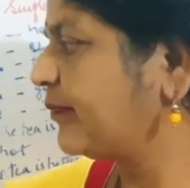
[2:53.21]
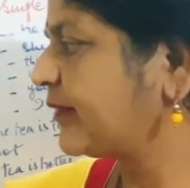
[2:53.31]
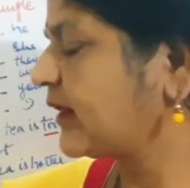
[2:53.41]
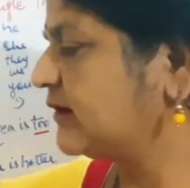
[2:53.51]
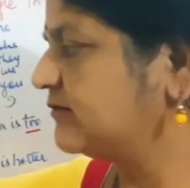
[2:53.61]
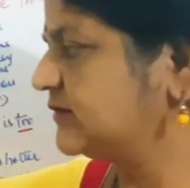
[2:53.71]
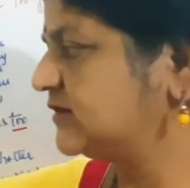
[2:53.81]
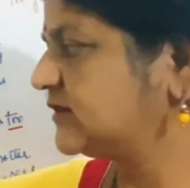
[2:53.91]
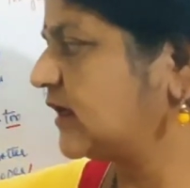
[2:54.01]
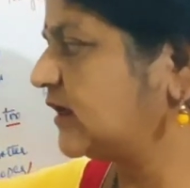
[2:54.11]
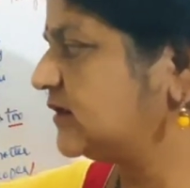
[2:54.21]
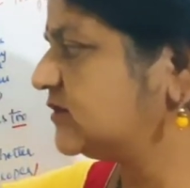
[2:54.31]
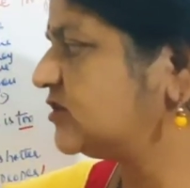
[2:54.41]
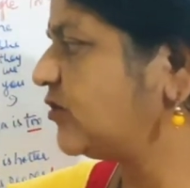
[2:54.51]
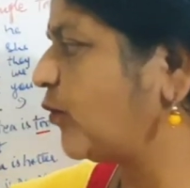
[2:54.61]
that is,
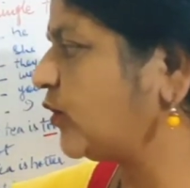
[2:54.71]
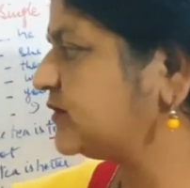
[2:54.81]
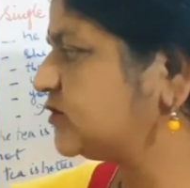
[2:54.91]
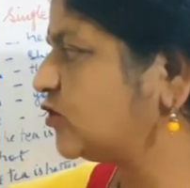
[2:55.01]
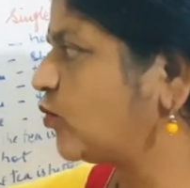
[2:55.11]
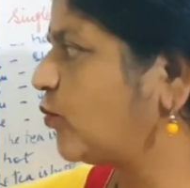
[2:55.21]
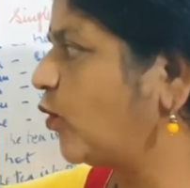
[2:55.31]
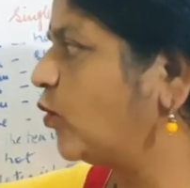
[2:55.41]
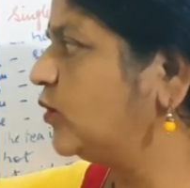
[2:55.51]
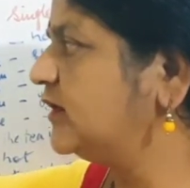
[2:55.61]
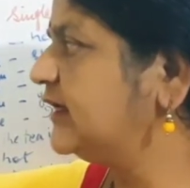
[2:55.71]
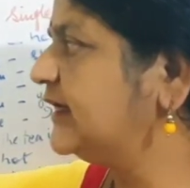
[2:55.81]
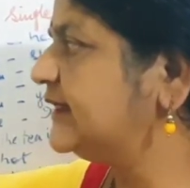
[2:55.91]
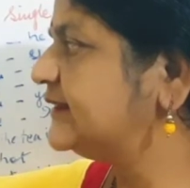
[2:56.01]
he was so old,